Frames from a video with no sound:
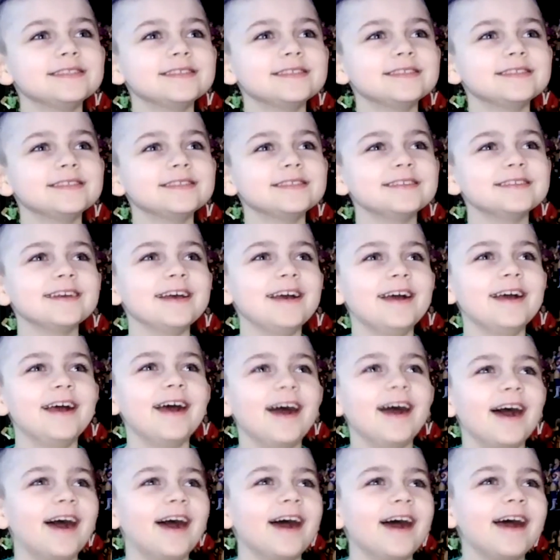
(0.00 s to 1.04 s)
Mom's
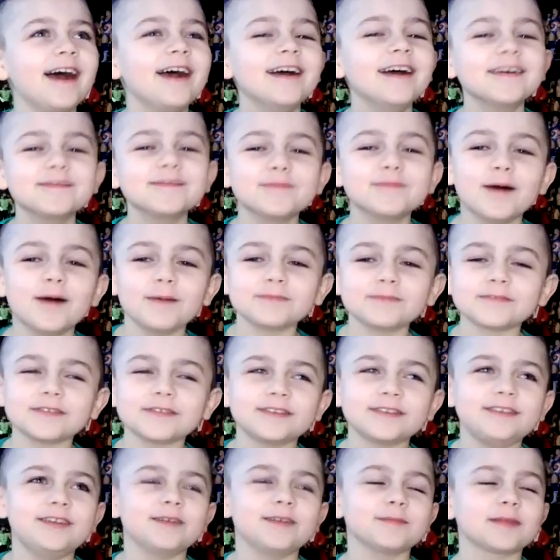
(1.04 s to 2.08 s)
right
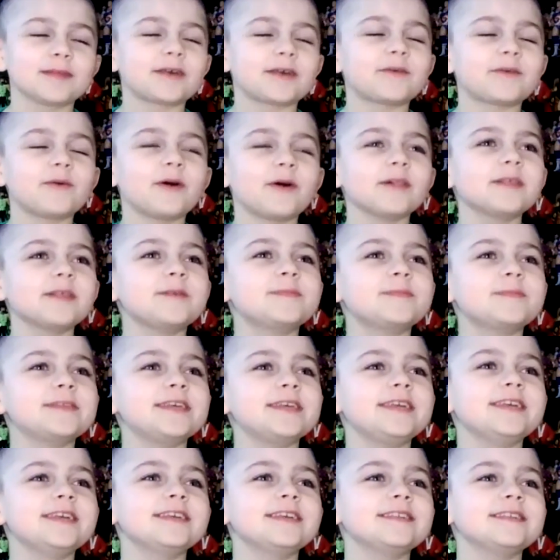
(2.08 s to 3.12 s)
here. I'm like, wallet,
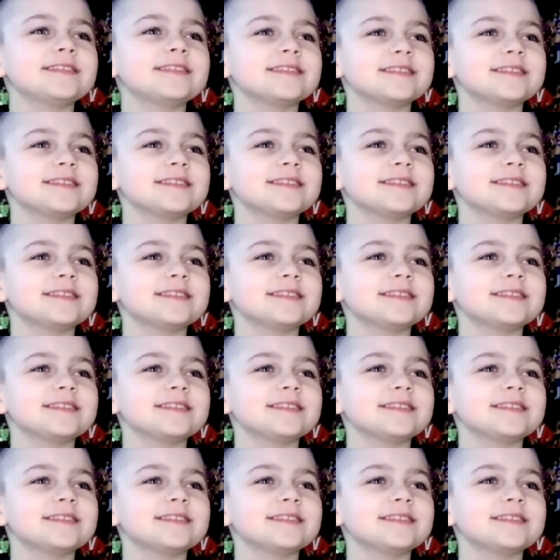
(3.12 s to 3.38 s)
please.